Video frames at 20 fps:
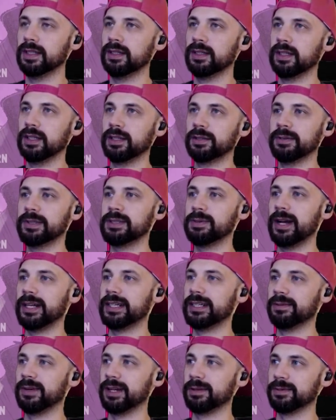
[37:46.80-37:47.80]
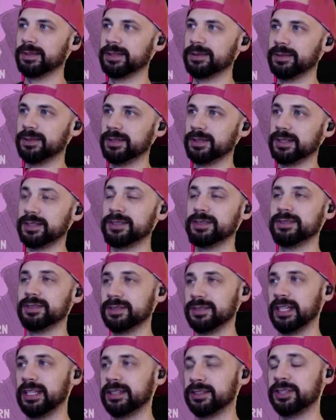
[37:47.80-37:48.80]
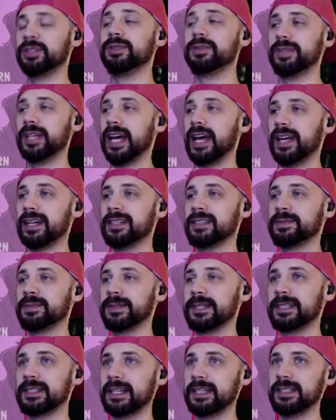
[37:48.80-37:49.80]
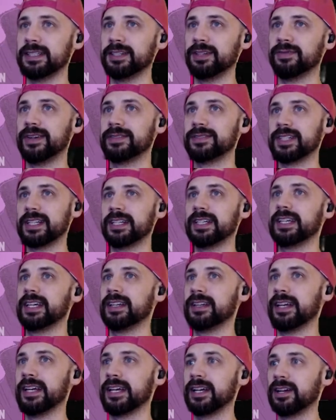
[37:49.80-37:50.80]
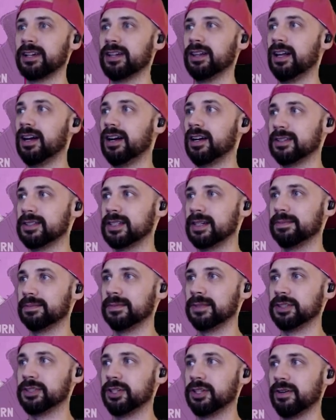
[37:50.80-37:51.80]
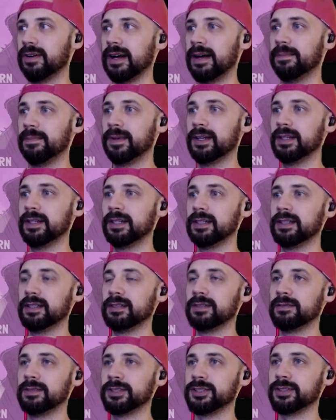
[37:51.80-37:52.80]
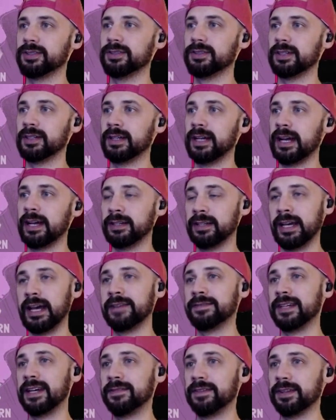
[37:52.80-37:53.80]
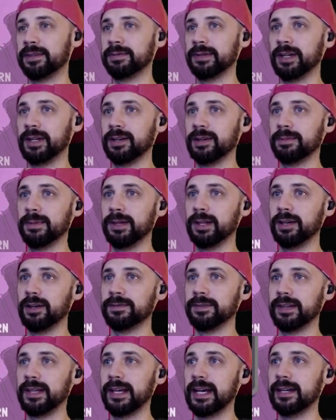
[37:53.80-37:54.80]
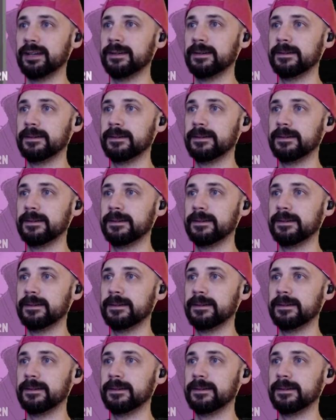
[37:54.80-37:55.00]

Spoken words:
The reason why I didn't want to re-roll the 2 yet is because I didn't know if I was gonna get like a claw or something to show up, which you have to have a 3 or below for that.